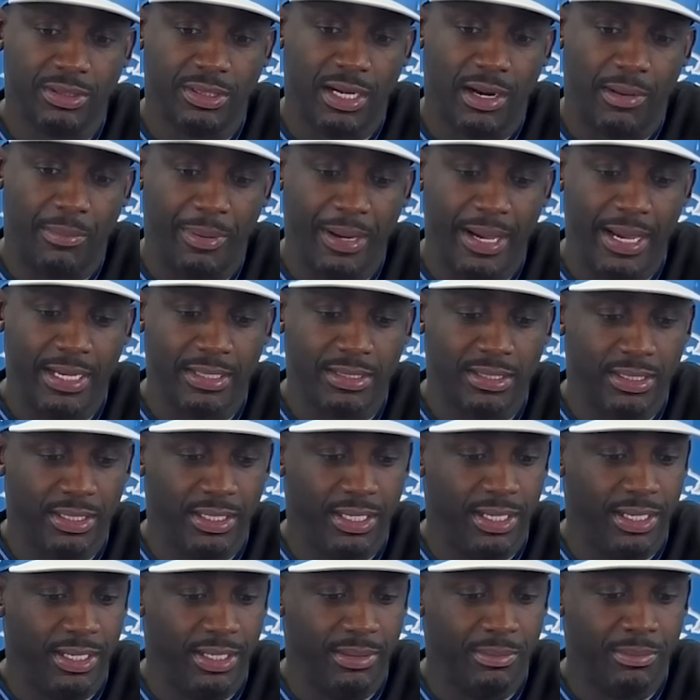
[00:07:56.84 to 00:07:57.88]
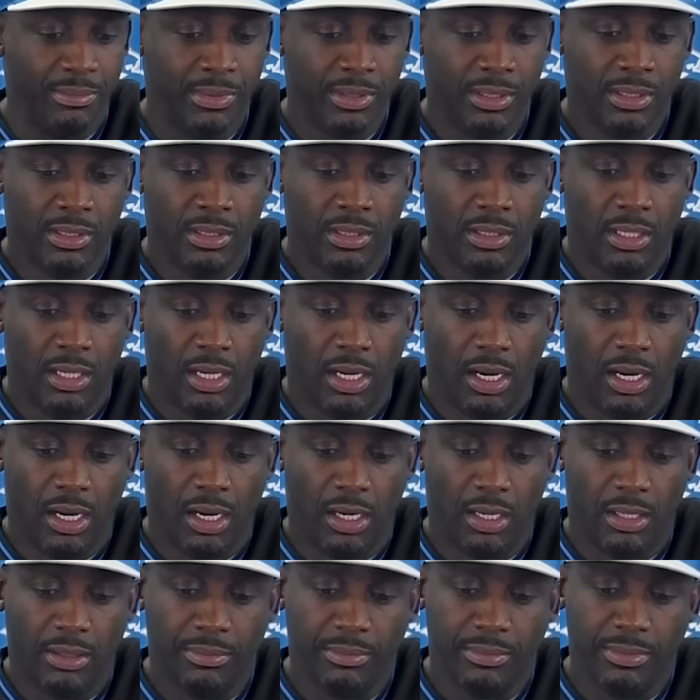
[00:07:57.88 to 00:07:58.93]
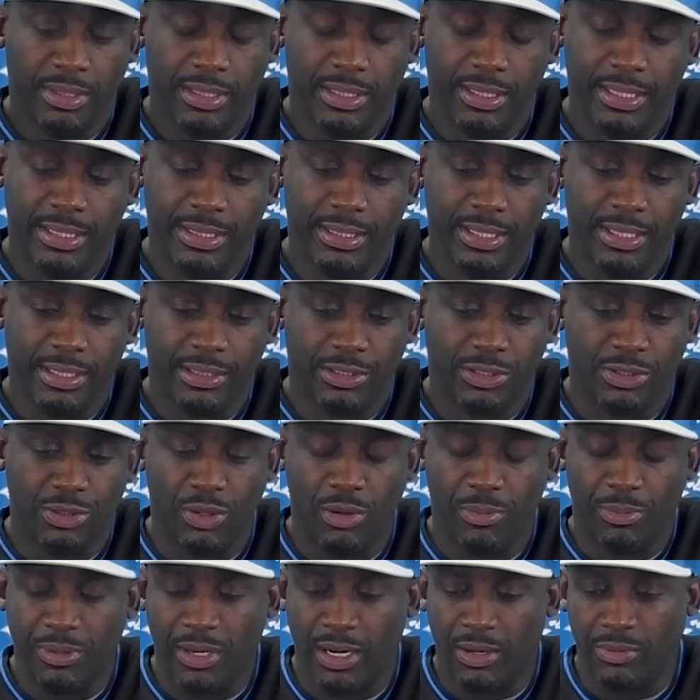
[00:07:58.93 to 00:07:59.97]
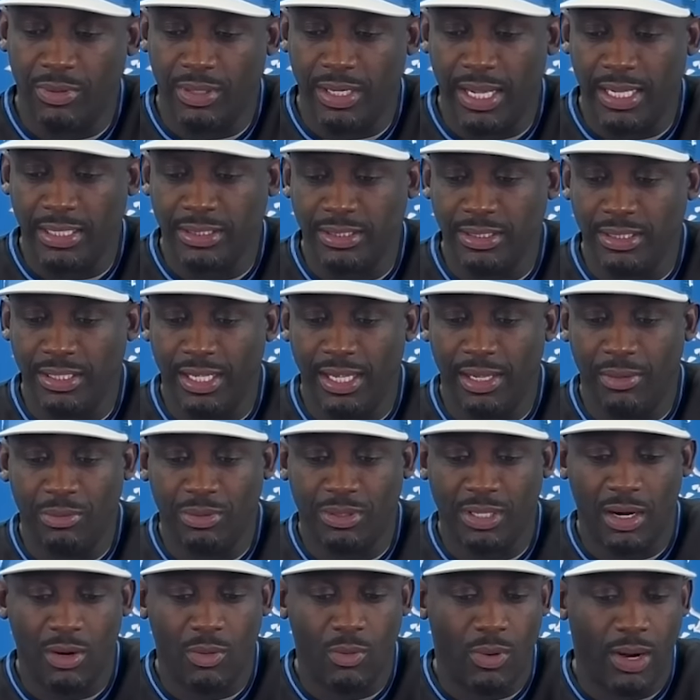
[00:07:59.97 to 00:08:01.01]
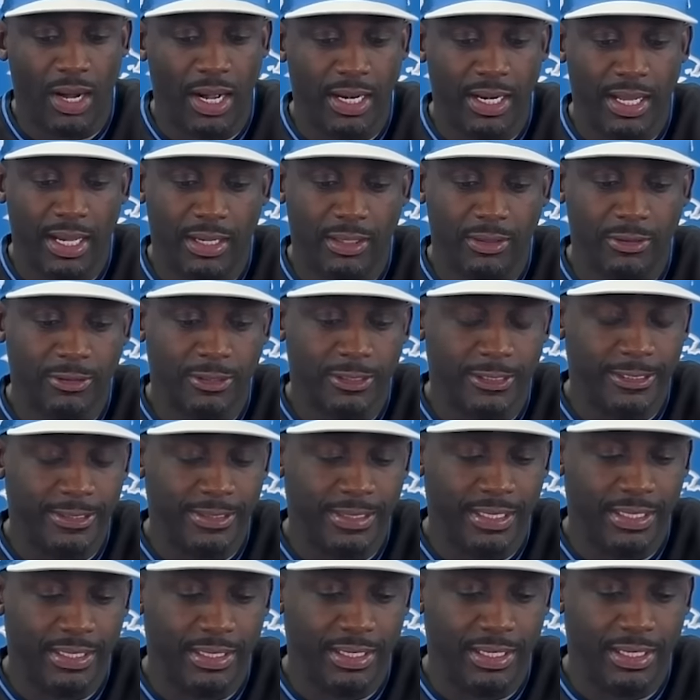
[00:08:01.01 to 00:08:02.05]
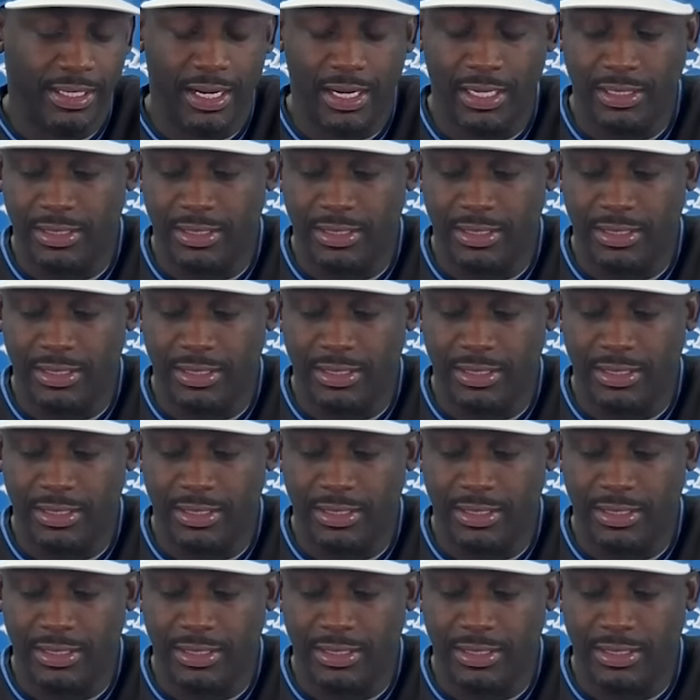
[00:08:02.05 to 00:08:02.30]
in our passing game, it did show up in our run action game with our wideouts and our